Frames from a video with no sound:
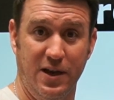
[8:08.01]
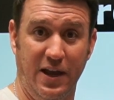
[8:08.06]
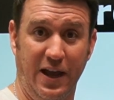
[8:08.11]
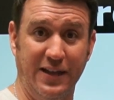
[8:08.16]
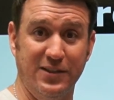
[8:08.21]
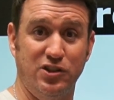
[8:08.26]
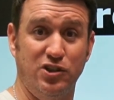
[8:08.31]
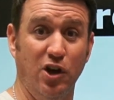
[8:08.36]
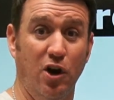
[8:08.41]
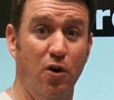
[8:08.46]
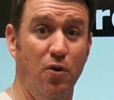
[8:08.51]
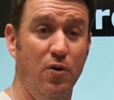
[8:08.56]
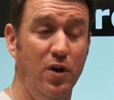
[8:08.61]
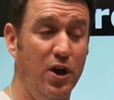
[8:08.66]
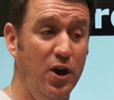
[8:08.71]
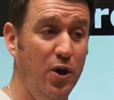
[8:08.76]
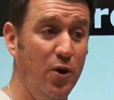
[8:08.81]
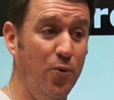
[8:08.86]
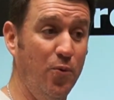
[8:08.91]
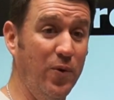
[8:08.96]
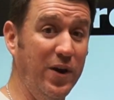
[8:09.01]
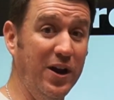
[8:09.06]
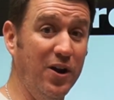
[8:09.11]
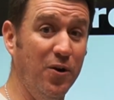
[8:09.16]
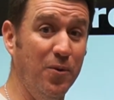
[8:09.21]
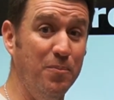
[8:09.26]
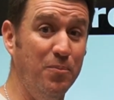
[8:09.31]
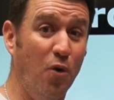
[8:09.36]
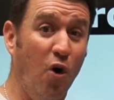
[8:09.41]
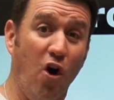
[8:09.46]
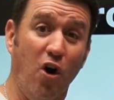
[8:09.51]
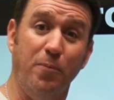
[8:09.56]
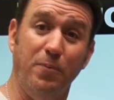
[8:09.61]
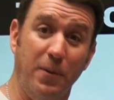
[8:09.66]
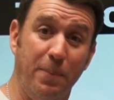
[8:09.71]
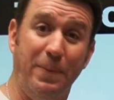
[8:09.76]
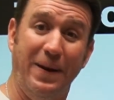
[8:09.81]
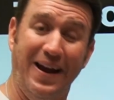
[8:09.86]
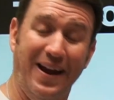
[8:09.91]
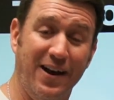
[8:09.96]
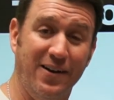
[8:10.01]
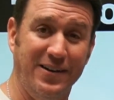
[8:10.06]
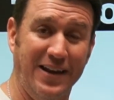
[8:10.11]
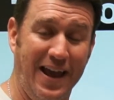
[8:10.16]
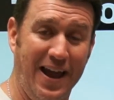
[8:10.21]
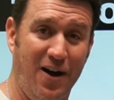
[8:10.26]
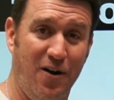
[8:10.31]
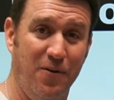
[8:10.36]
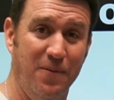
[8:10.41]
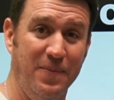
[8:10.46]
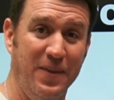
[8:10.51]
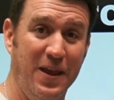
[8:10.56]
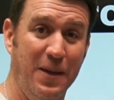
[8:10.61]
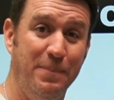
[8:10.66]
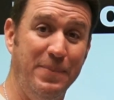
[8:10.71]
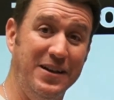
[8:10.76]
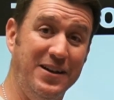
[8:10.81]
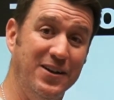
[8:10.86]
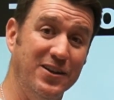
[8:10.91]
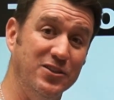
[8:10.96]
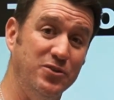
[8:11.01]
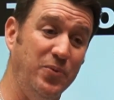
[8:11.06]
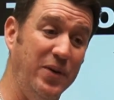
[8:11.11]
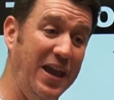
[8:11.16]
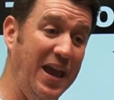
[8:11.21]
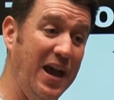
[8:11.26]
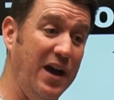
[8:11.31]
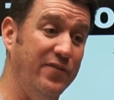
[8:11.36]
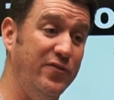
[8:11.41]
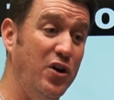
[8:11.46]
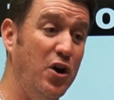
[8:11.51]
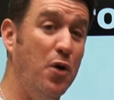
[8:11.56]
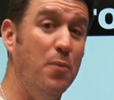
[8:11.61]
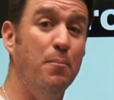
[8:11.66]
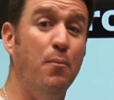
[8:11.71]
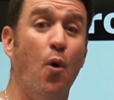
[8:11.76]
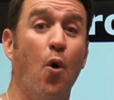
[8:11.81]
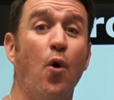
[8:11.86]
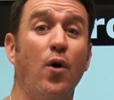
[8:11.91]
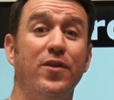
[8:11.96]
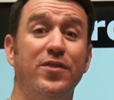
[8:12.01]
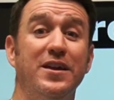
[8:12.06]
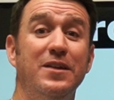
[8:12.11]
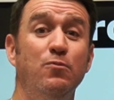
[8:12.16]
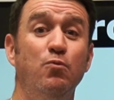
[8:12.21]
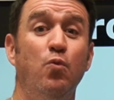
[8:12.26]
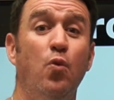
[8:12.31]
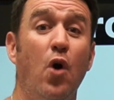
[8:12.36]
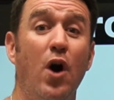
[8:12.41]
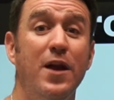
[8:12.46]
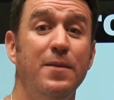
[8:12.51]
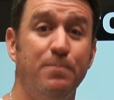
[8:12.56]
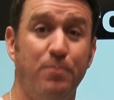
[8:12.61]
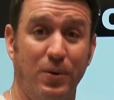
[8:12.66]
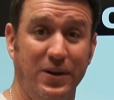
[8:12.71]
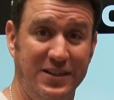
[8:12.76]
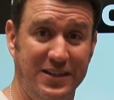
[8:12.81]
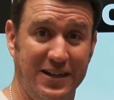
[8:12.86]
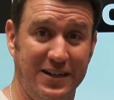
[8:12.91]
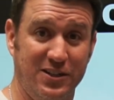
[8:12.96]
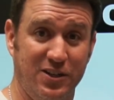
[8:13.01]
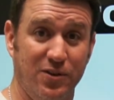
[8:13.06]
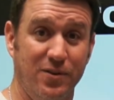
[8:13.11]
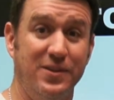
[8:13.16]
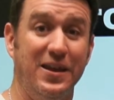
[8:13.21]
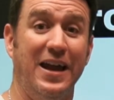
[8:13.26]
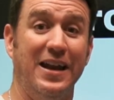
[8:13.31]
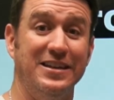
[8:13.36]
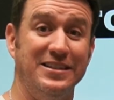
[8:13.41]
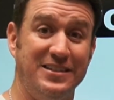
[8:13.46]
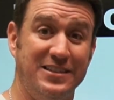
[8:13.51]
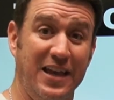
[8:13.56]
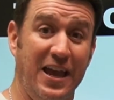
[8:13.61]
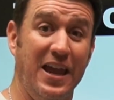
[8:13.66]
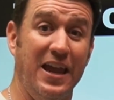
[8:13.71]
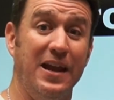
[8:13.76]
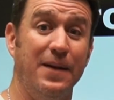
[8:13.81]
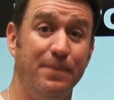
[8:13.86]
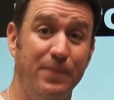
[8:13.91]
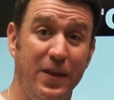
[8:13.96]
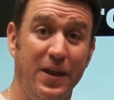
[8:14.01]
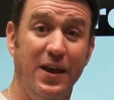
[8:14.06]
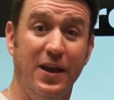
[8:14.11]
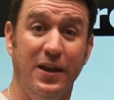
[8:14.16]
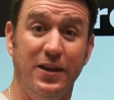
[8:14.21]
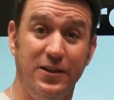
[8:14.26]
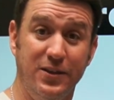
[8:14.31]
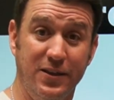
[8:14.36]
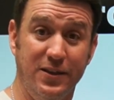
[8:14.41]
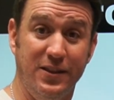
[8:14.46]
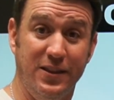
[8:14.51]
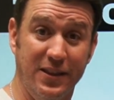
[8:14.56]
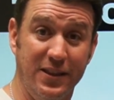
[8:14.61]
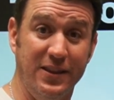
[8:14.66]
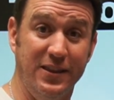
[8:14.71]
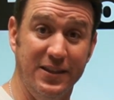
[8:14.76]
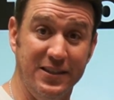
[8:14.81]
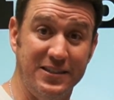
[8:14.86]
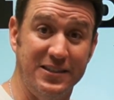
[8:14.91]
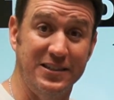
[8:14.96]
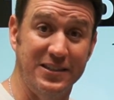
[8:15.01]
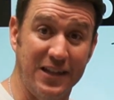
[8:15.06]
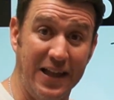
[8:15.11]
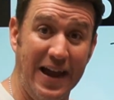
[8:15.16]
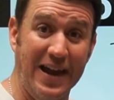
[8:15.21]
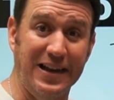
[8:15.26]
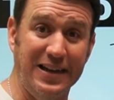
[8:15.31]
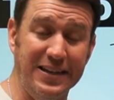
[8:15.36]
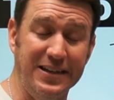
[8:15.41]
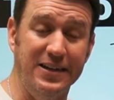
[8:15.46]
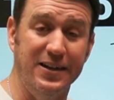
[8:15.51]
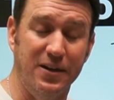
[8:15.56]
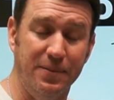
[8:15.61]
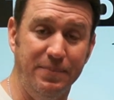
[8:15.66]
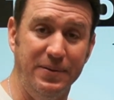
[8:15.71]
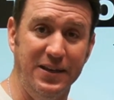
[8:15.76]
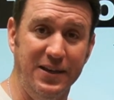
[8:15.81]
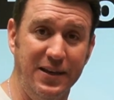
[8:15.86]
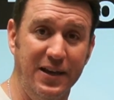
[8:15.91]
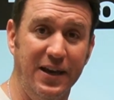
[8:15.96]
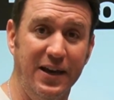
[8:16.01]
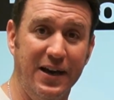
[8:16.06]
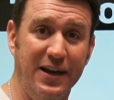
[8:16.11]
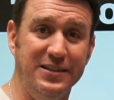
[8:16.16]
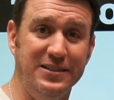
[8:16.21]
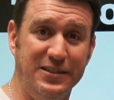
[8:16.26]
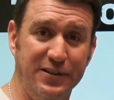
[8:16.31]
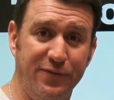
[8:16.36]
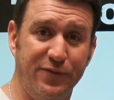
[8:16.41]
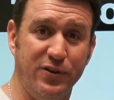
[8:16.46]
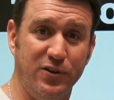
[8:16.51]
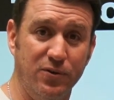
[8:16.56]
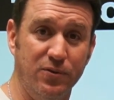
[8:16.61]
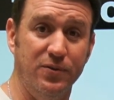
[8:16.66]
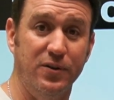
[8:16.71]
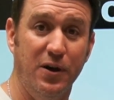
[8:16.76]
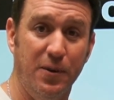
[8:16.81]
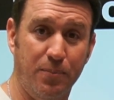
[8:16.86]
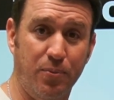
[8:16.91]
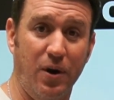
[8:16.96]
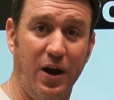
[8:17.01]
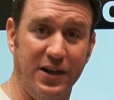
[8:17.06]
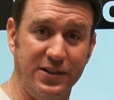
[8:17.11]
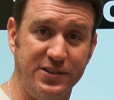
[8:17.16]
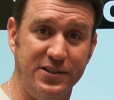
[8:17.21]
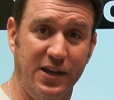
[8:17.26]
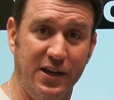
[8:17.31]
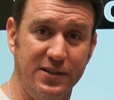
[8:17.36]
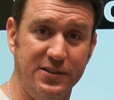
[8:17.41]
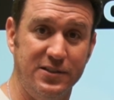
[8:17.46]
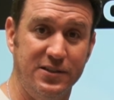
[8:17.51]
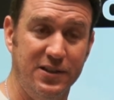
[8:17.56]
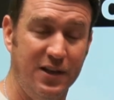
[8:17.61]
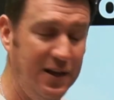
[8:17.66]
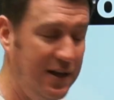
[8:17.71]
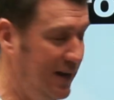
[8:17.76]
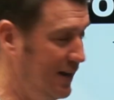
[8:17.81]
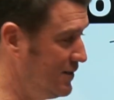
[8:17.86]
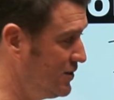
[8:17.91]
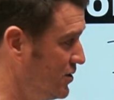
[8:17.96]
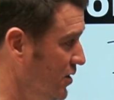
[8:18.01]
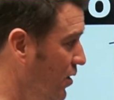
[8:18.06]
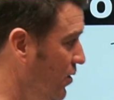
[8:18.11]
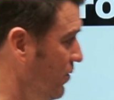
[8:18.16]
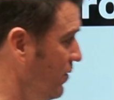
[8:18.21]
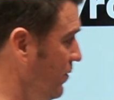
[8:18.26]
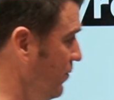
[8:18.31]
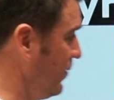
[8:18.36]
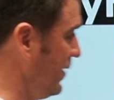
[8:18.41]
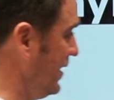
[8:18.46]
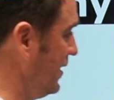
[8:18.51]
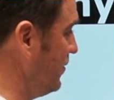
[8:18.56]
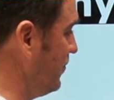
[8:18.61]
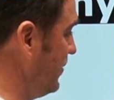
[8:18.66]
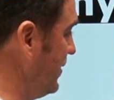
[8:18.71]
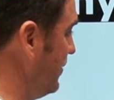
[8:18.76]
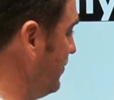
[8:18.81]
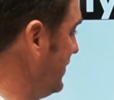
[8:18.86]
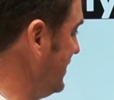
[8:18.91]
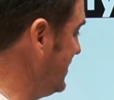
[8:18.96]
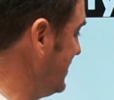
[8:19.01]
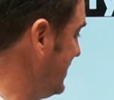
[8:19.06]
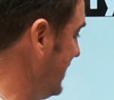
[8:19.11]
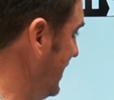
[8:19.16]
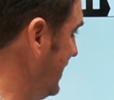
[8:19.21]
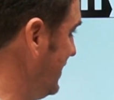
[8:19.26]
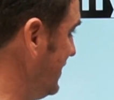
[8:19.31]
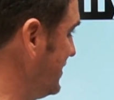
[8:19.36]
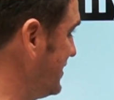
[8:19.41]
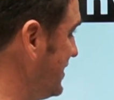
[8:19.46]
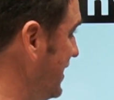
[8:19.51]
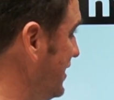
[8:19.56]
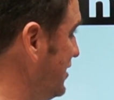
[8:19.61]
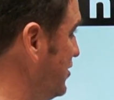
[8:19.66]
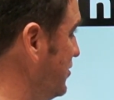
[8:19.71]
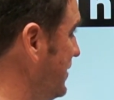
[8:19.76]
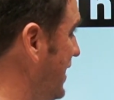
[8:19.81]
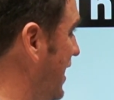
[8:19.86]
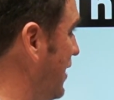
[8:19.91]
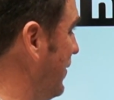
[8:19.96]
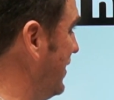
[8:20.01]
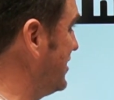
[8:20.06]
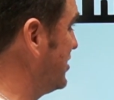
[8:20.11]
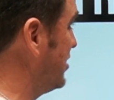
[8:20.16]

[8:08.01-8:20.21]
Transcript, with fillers: And so we're more prepared now because we have more than one predictor that is saying you, this is likely going to be a difficult process. And so we, we, we stay, stay tuned that way.